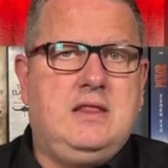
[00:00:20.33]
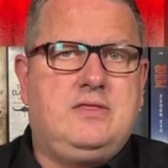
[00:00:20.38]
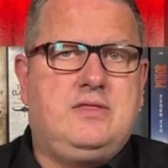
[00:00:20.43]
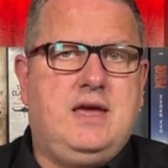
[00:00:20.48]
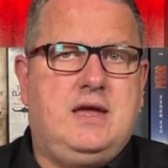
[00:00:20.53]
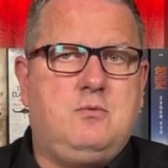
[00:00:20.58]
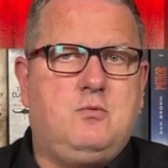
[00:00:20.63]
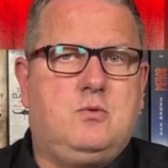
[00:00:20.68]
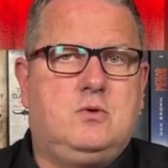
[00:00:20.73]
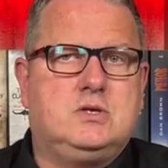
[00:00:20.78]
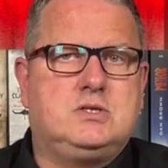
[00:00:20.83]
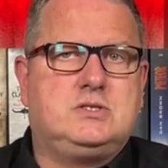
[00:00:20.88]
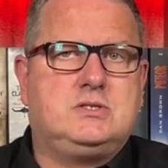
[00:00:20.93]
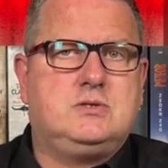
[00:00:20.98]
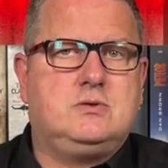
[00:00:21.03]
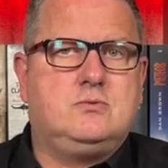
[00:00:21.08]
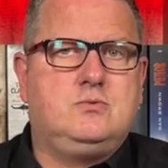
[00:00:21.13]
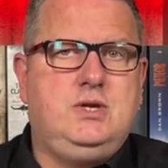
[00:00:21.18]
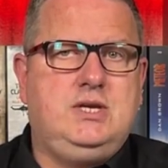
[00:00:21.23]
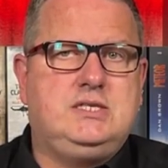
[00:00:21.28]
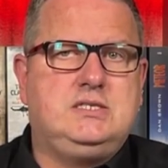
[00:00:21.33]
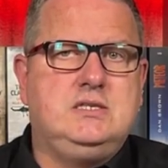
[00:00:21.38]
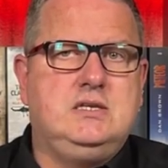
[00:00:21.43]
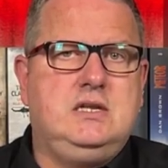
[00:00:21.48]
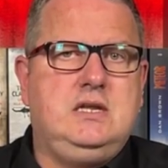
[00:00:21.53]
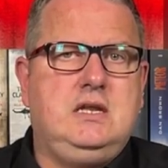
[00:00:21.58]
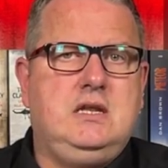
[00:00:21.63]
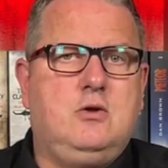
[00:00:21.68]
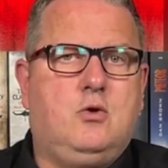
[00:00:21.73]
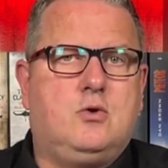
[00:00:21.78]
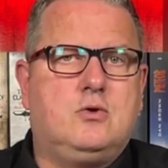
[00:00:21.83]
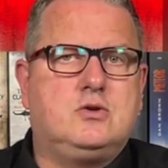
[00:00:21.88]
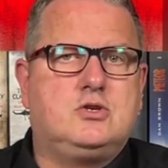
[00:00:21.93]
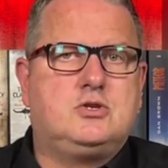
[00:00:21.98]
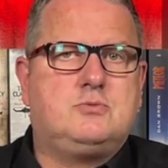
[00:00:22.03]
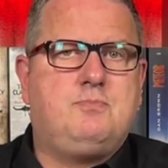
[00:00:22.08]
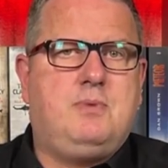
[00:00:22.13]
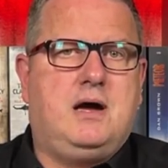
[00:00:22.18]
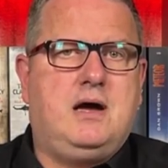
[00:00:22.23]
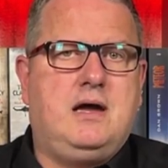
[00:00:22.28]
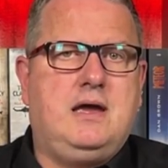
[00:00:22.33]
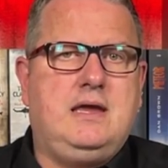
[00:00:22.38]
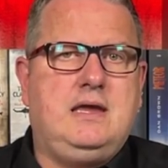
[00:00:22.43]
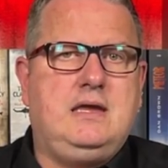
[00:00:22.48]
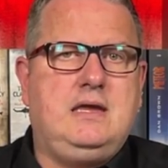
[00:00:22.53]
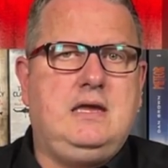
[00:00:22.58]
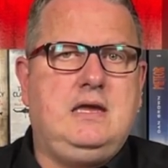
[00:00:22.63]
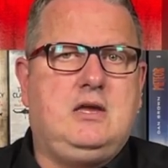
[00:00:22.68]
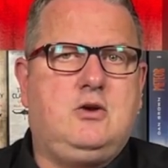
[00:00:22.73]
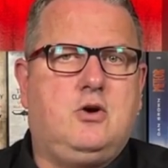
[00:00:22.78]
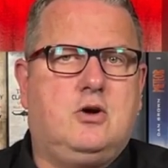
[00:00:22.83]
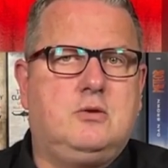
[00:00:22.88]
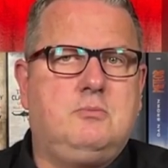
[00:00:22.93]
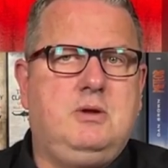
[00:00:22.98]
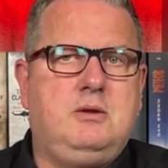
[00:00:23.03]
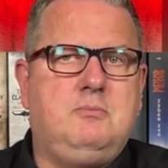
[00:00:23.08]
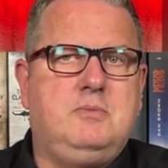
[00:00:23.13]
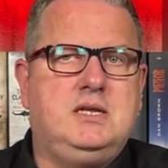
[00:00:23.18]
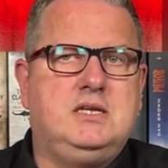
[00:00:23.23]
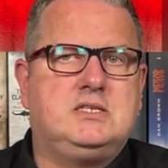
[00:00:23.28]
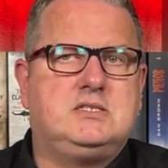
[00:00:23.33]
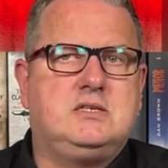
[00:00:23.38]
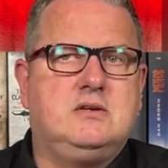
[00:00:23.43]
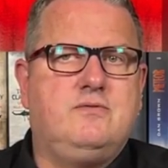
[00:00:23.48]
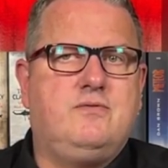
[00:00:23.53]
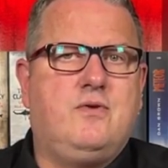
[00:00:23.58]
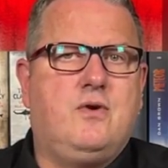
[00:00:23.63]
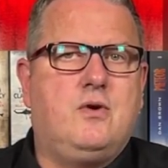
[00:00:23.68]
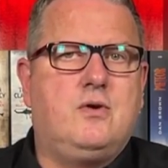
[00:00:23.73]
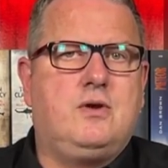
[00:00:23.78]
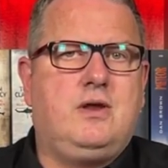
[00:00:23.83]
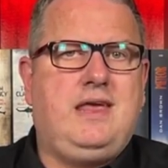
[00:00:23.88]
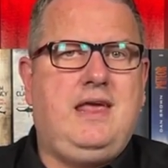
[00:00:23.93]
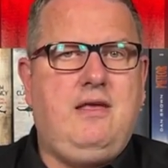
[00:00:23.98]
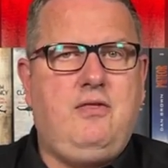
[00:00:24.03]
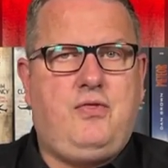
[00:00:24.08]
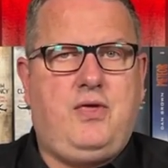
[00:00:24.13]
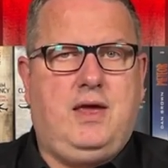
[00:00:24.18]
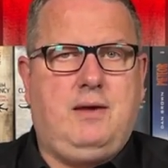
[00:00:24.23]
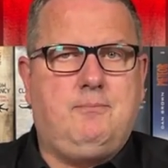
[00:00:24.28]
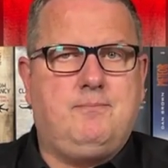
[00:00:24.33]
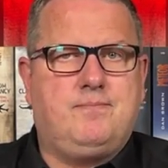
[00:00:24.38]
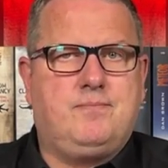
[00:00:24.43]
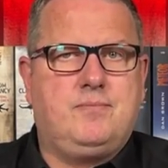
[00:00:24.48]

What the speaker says: that was recently launched by Economy Minister Vaughan Geething.